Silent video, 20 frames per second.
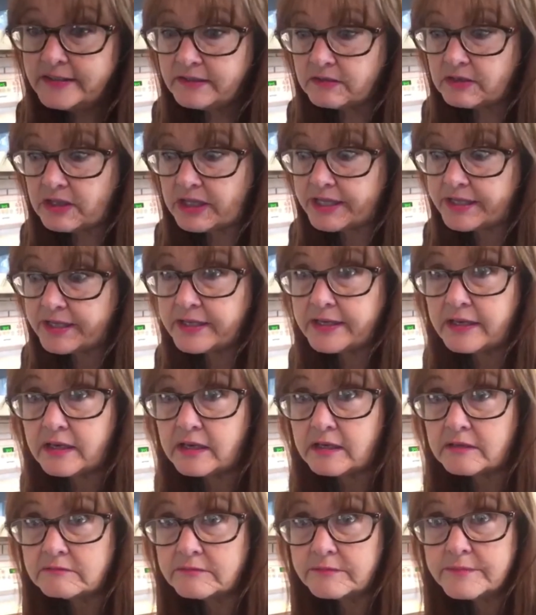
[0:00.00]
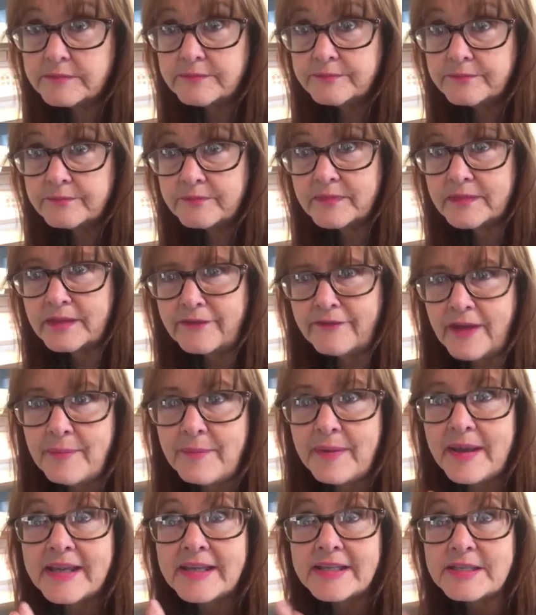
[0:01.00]
Like if I
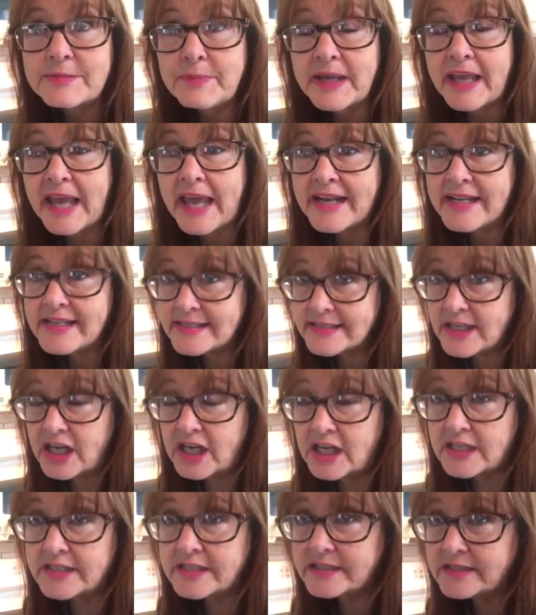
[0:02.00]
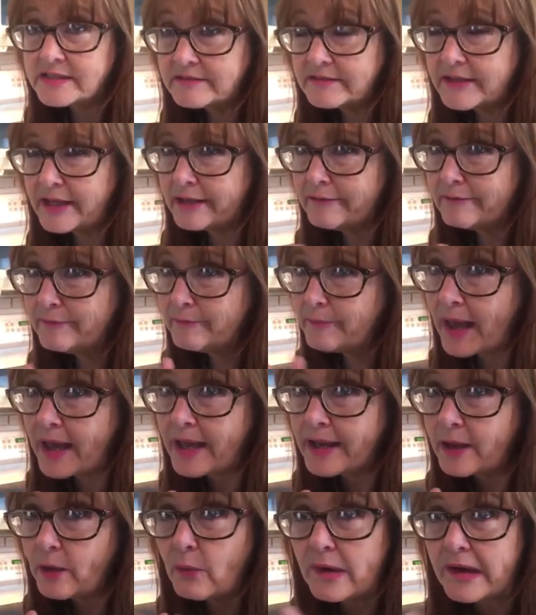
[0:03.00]
make a spaghetti sauce, like
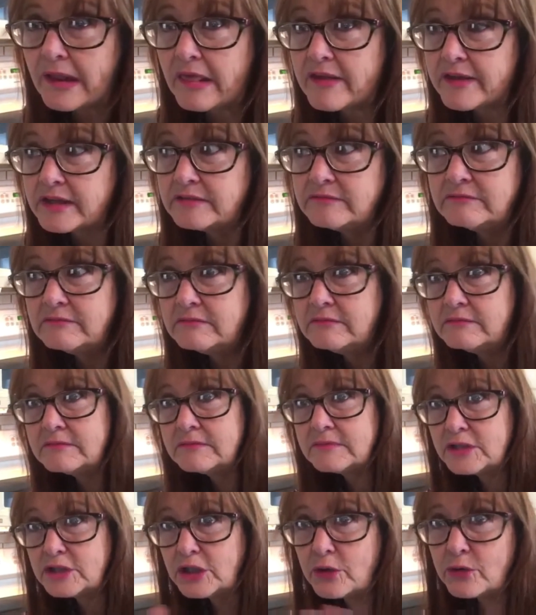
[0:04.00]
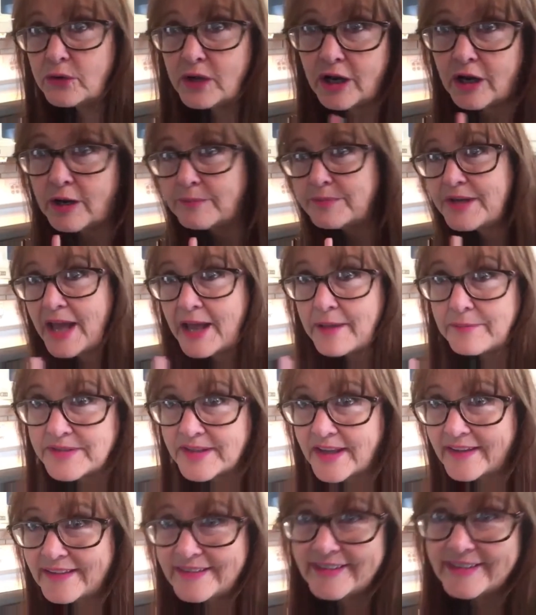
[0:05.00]
buying one of the low carb types
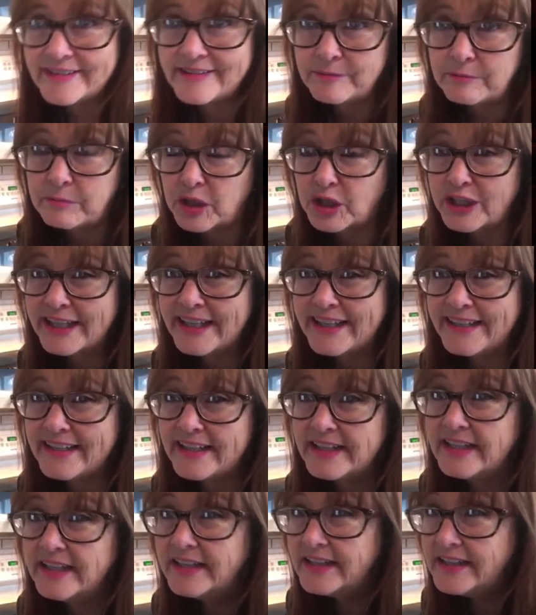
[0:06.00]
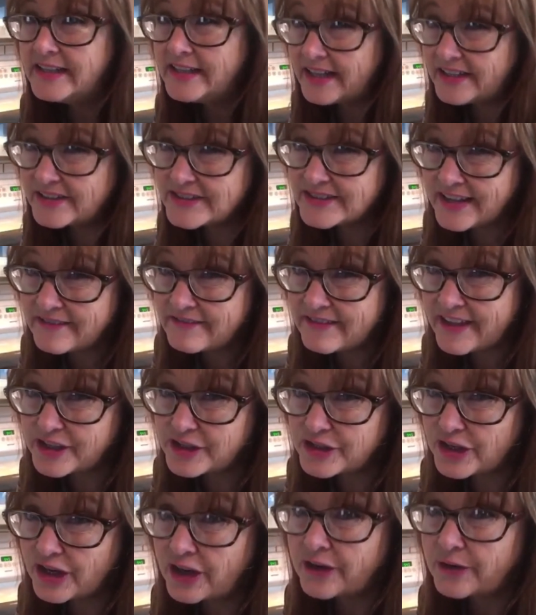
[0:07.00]
on the market, I'll save that
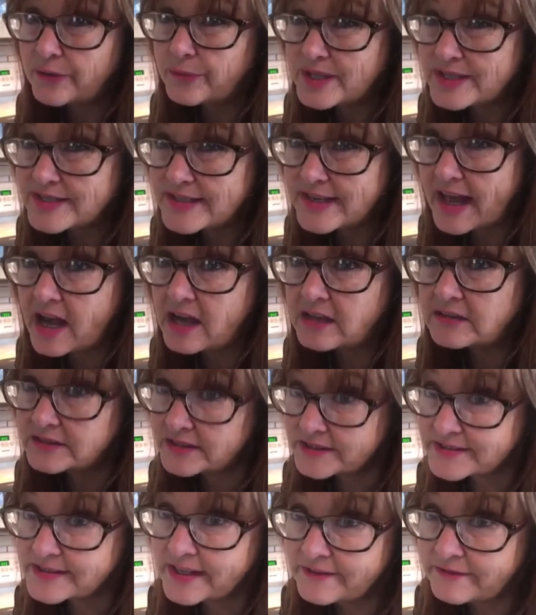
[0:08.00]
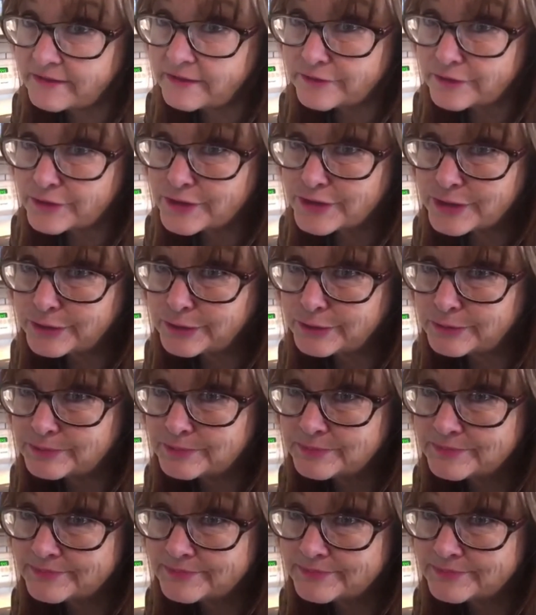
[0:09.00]
jar and rinse it out, and I'll save it for soup.